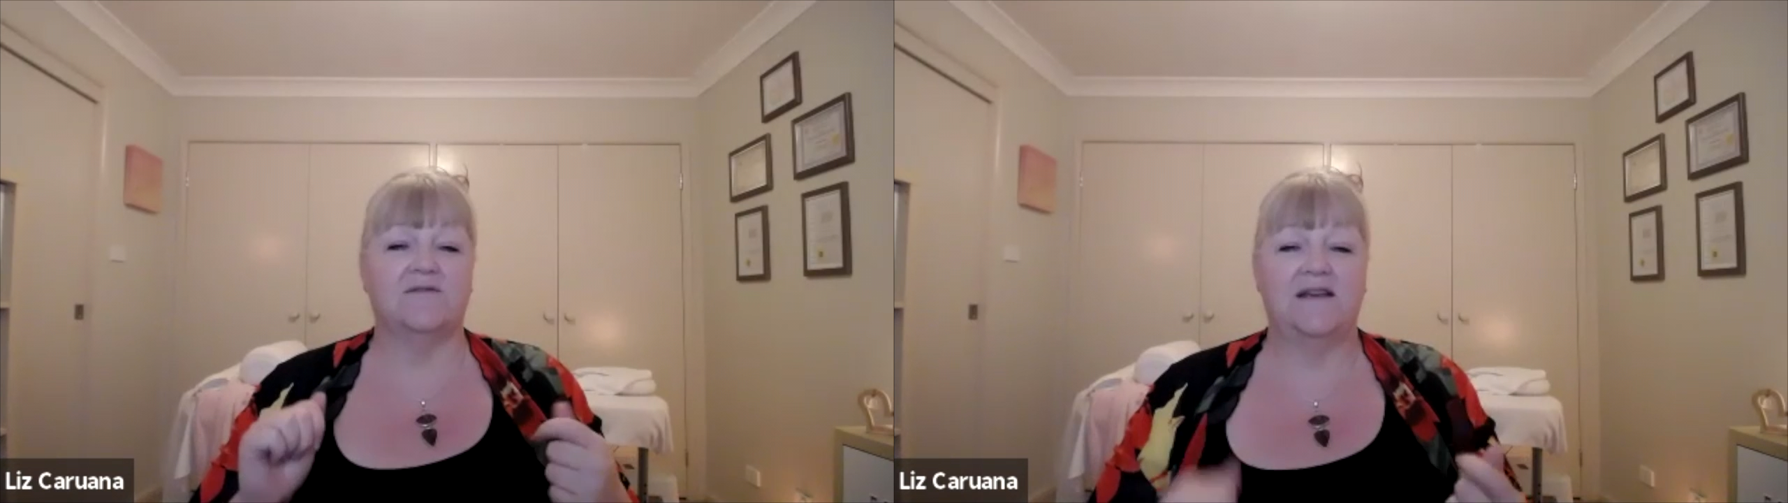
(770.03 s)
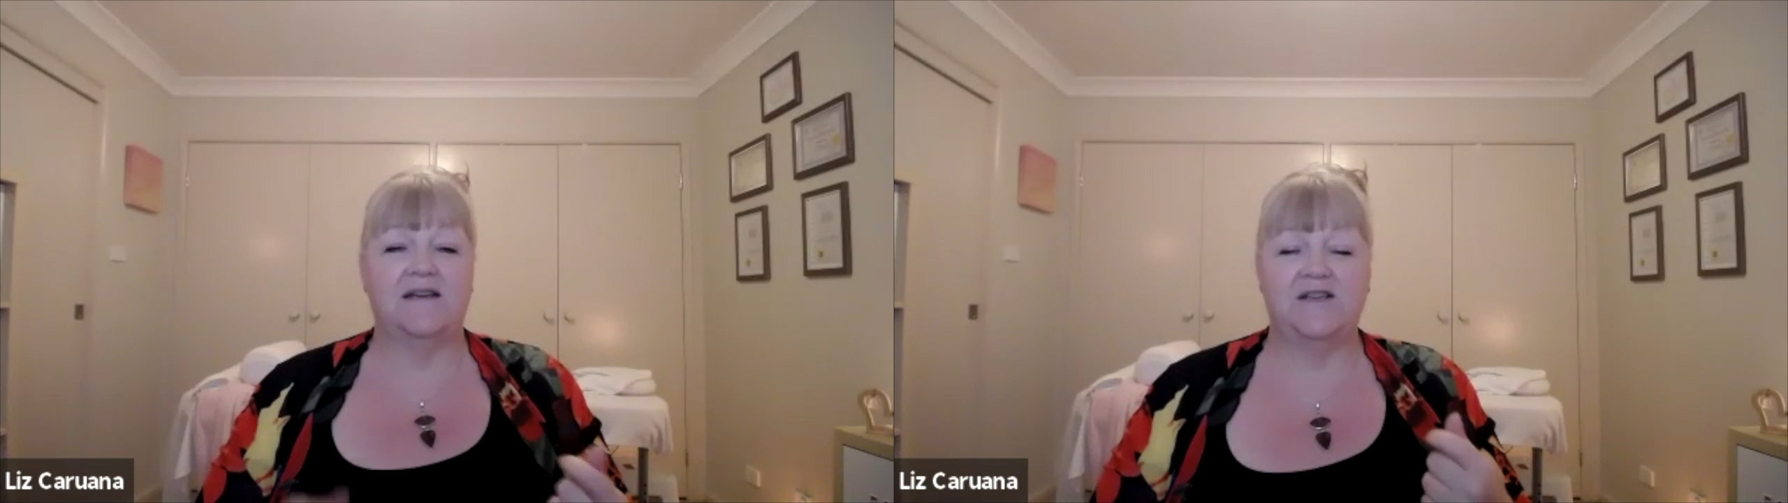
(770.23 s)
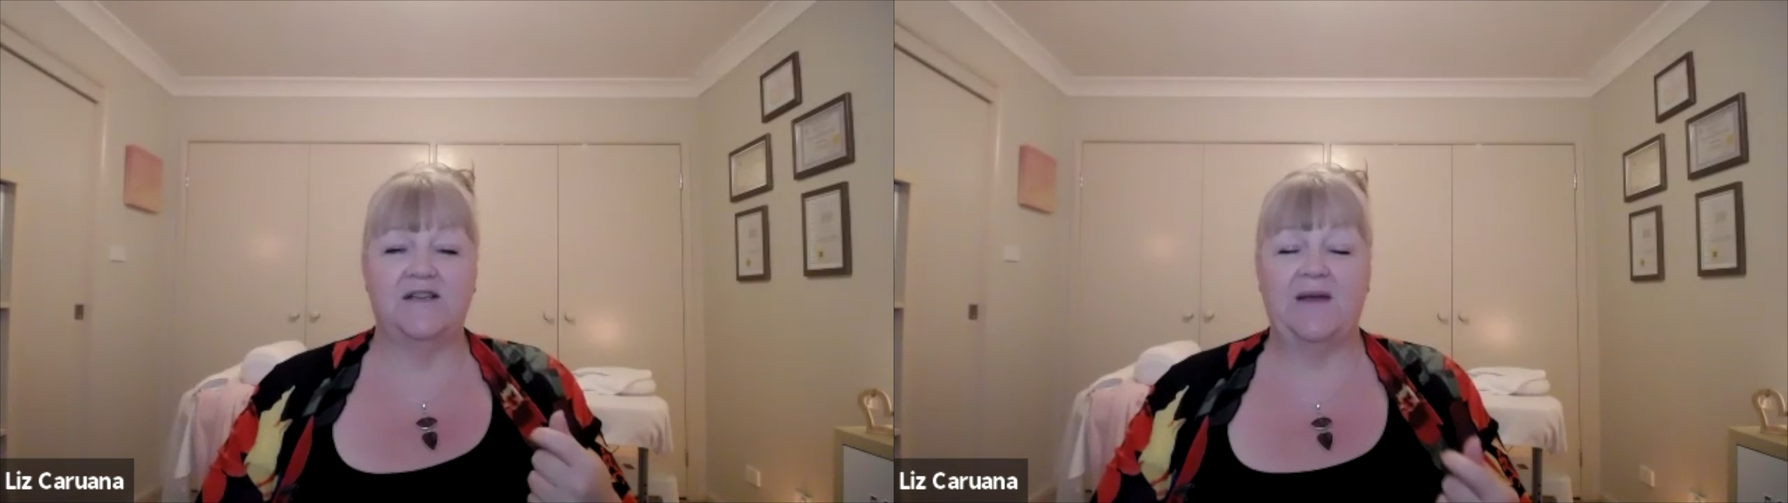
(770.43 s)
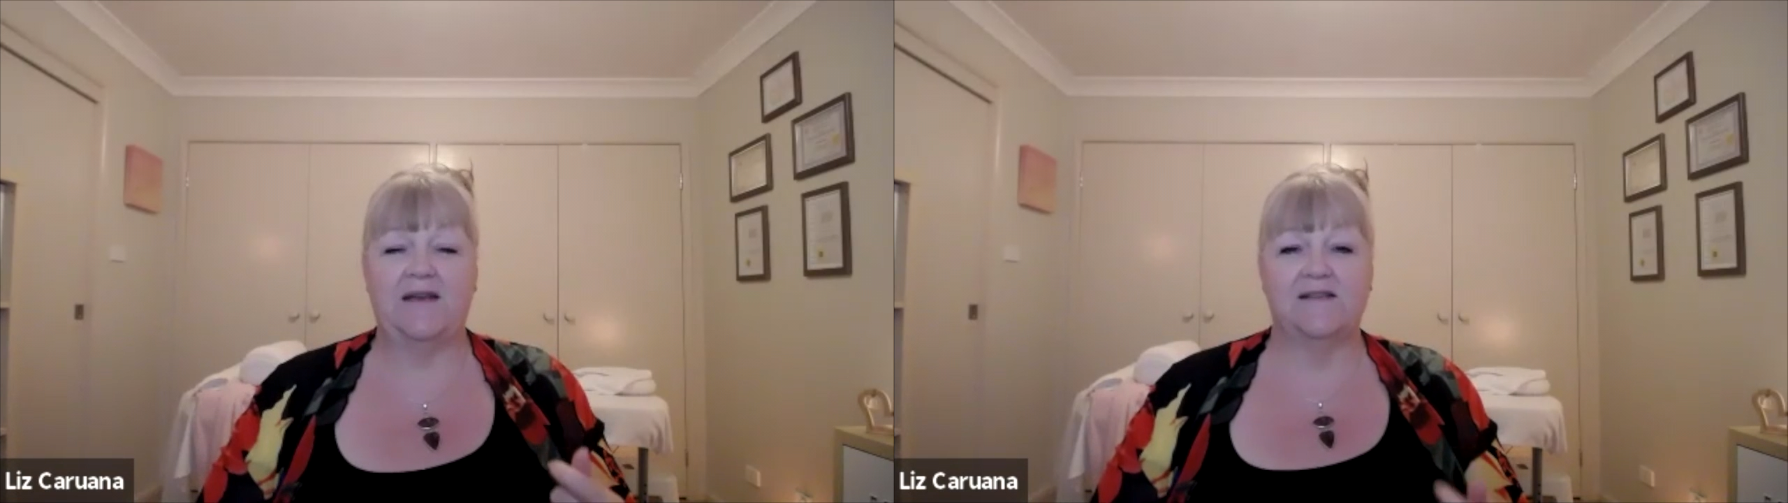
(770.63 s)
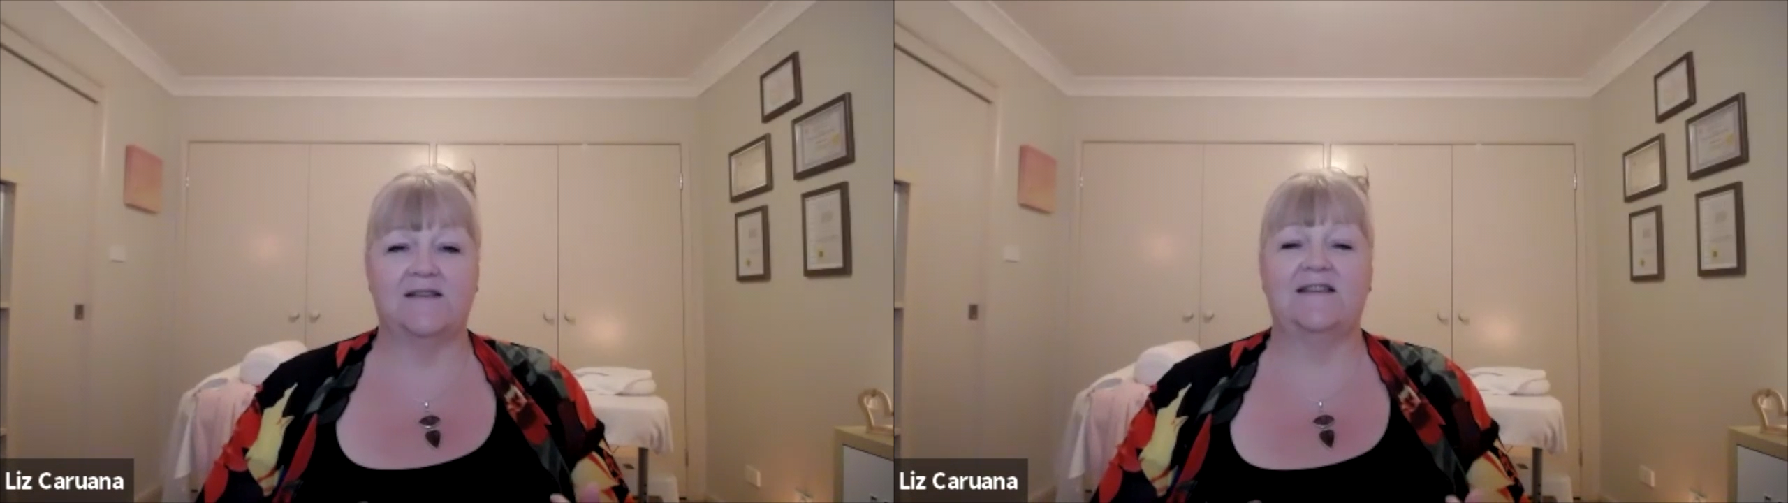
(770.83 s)
energy
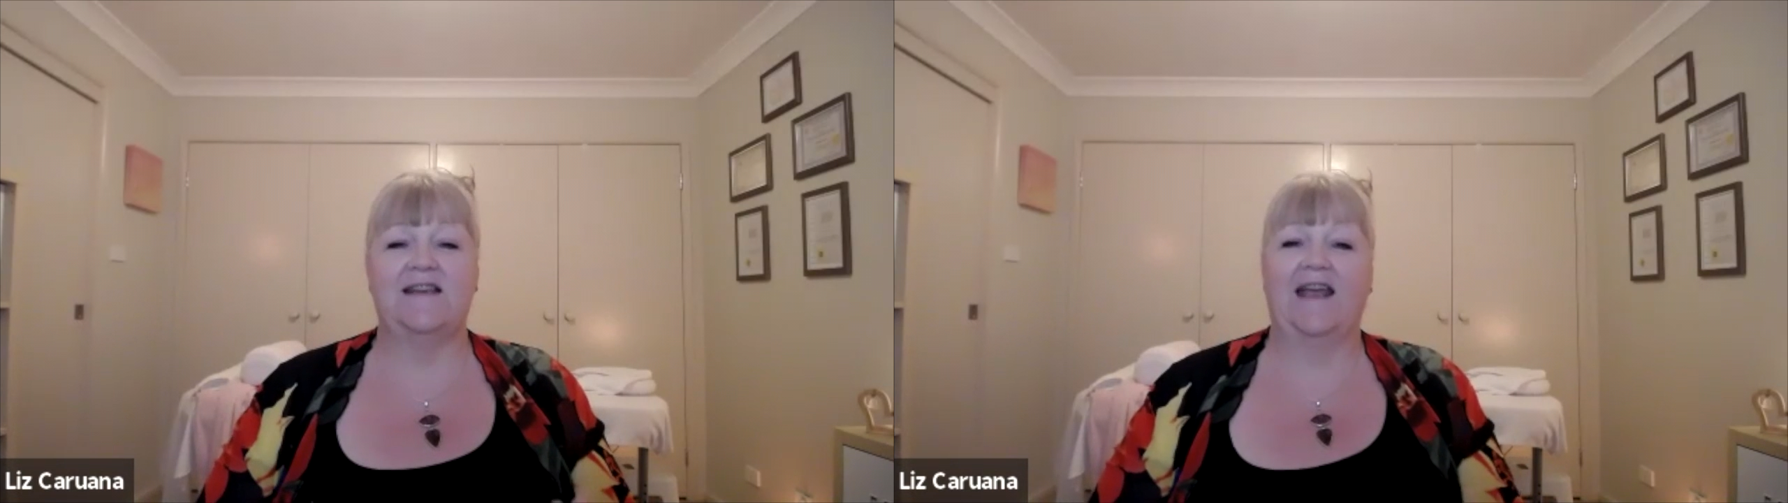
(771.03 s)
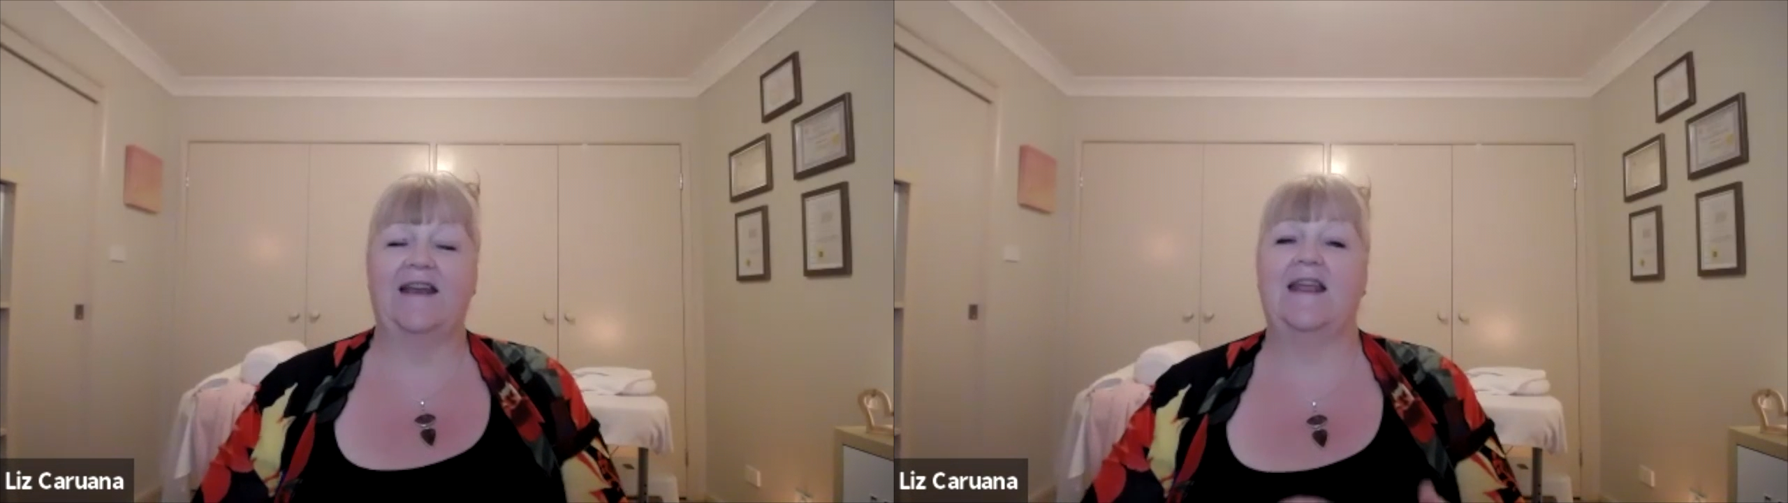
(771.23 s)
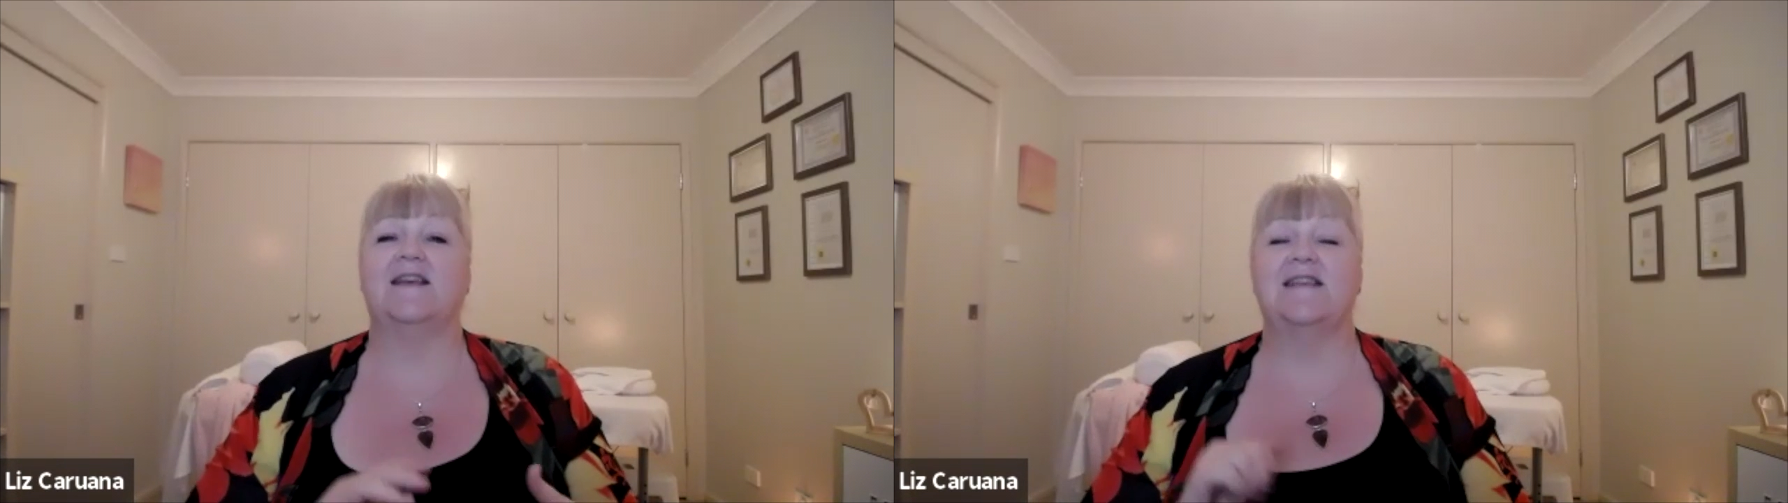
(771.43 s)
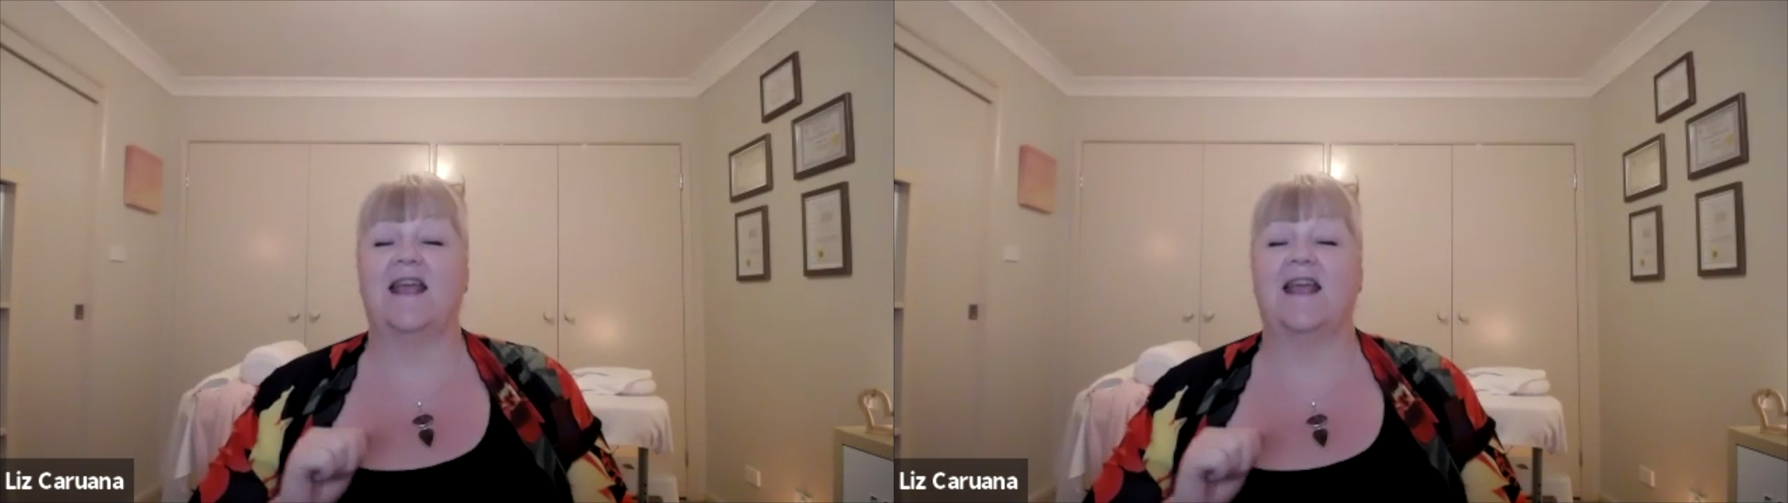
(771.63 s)
medicine techniques